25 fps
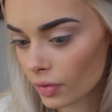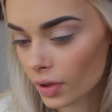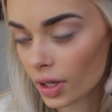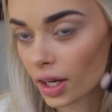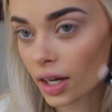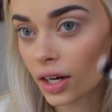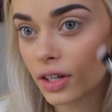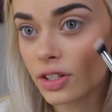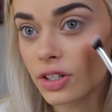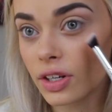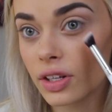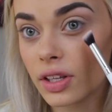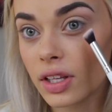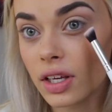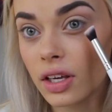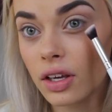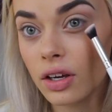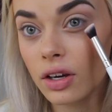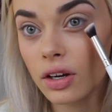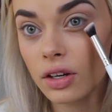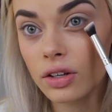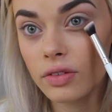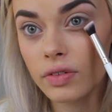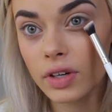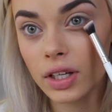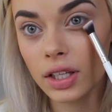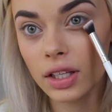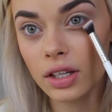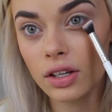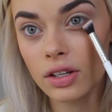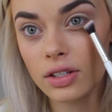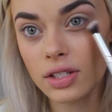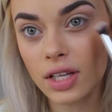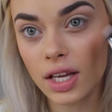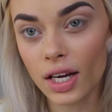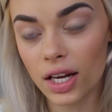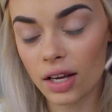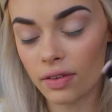And I don't think you could really
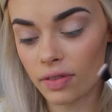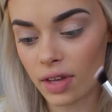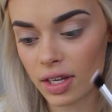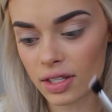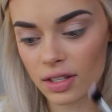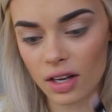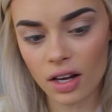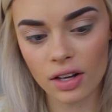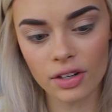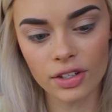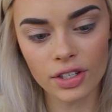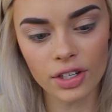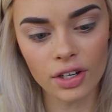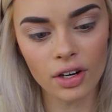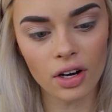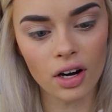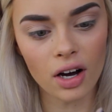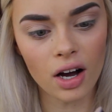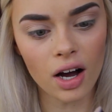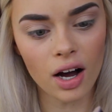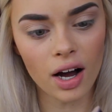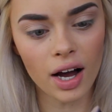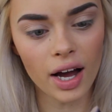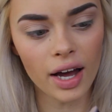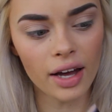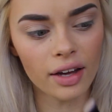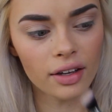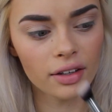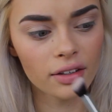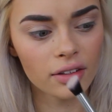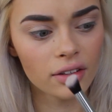use any of these under your eye